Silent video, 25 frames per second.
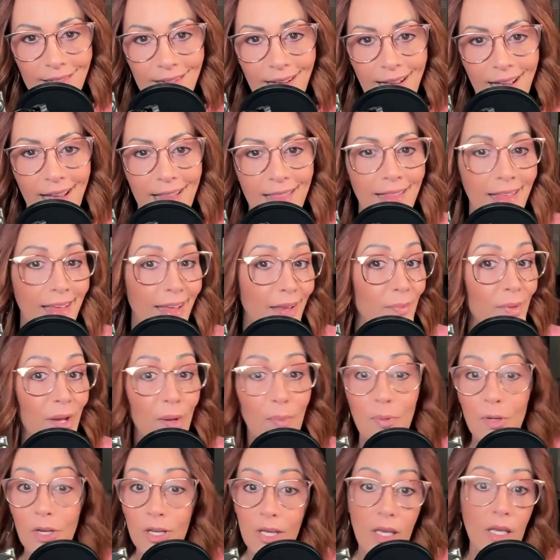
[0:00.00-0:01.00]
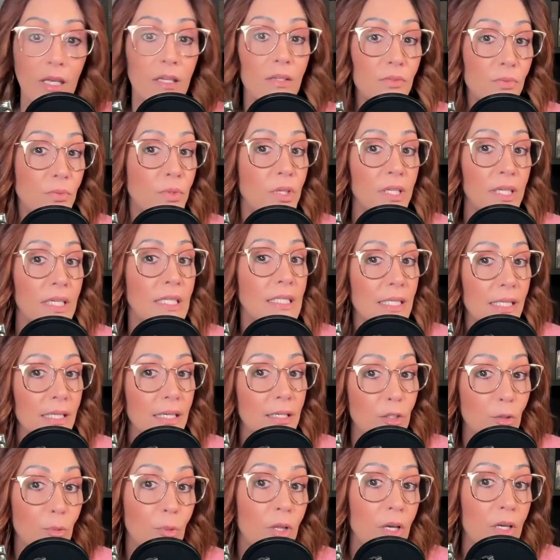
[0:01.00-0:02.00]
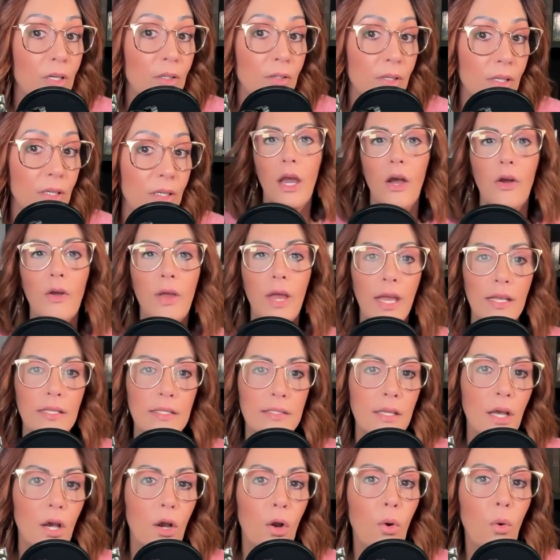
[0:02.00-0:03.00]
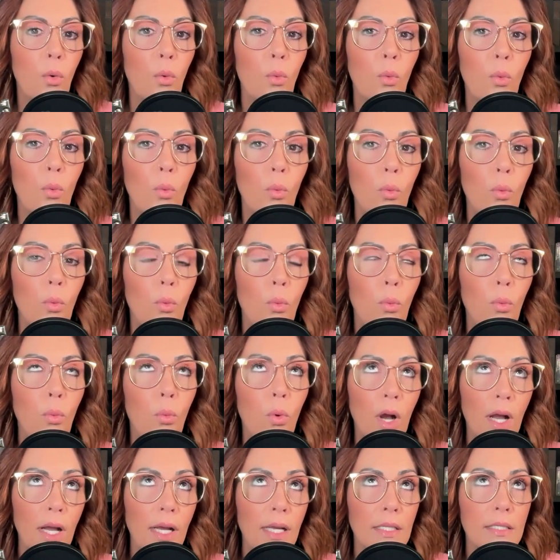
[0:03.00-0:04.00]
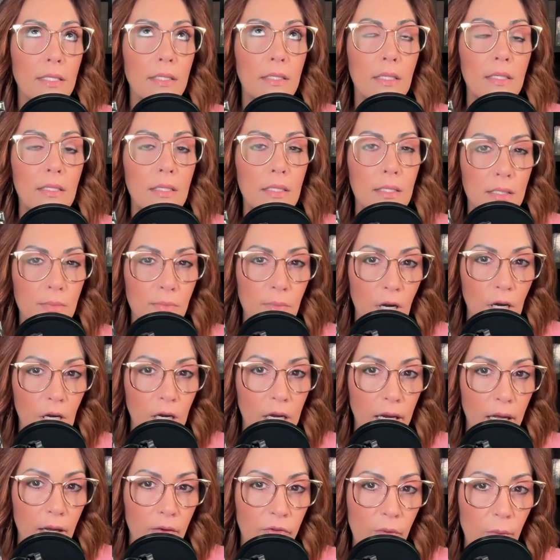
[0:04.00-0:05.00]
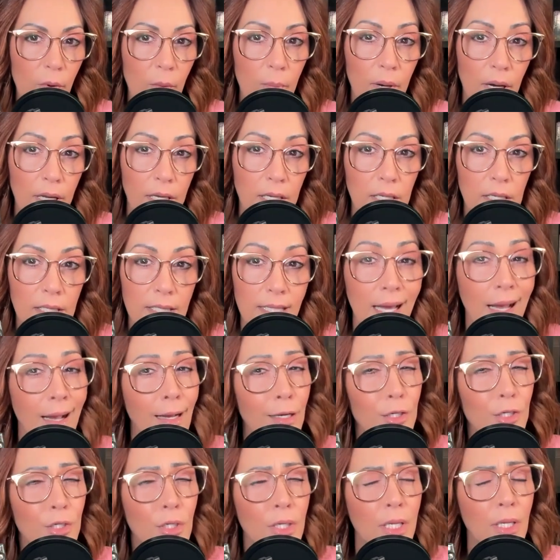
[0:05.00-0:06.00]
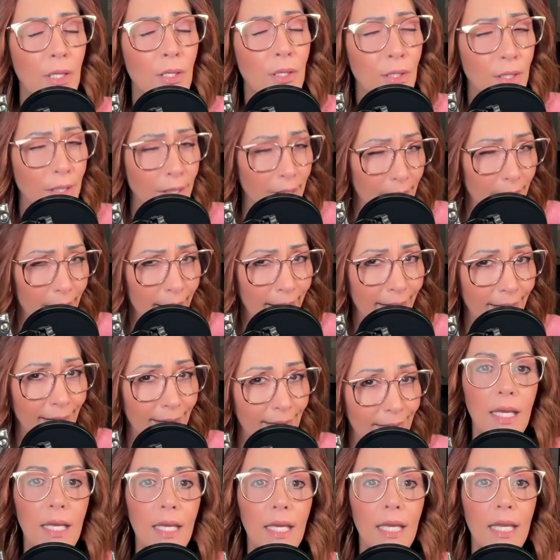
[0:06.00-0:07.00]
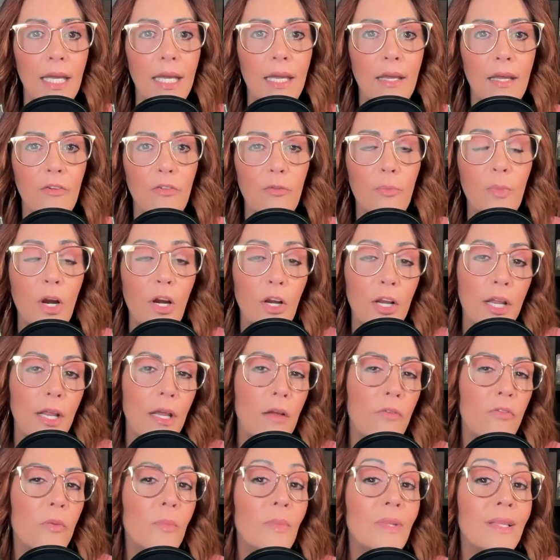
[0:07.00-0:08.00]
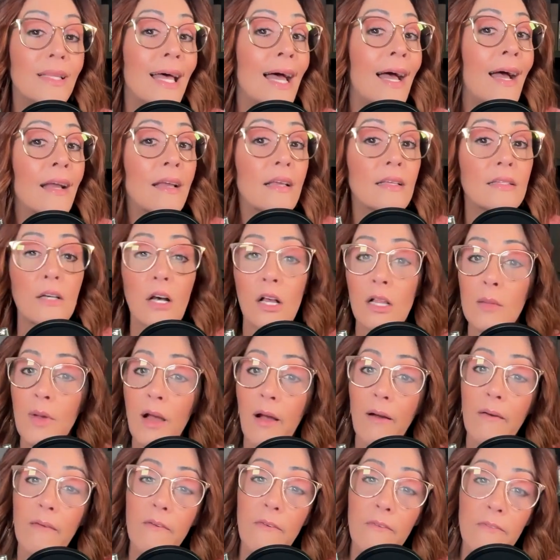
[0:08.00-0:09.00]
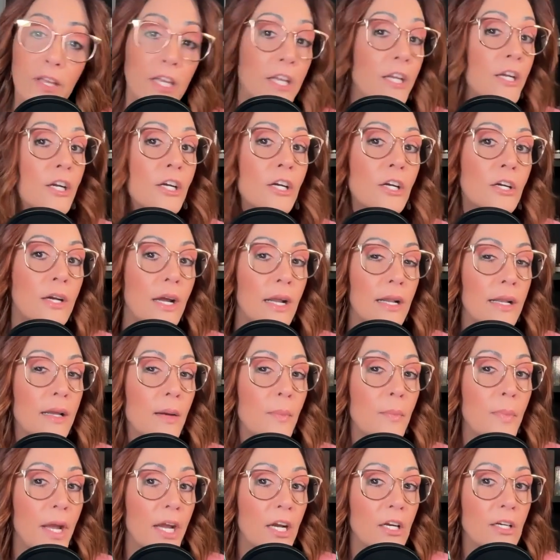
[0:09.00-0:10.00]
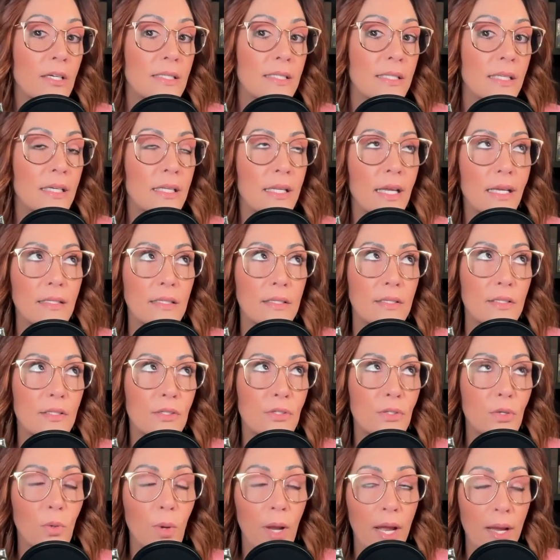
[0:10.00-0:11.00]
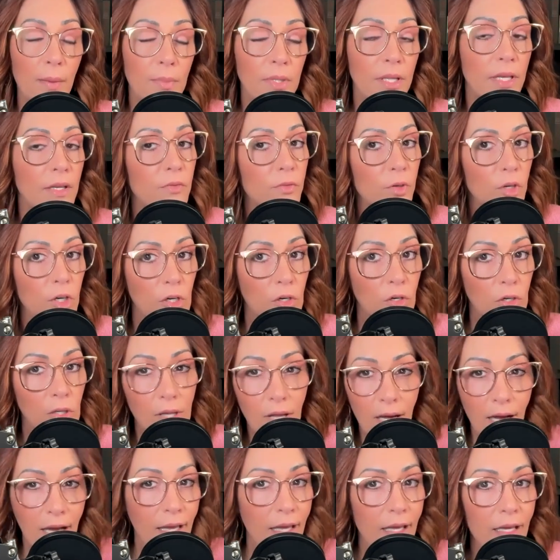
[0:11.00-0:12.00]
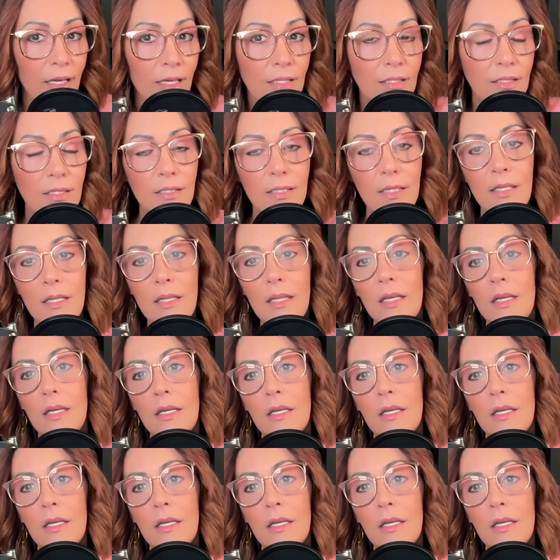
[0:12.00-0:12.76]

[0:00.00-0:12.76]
And then my bookings really did explode. Okay, so what does marketing from abundance actually look like? If marketing from lack is all about fear and comparison and scrambling for clients and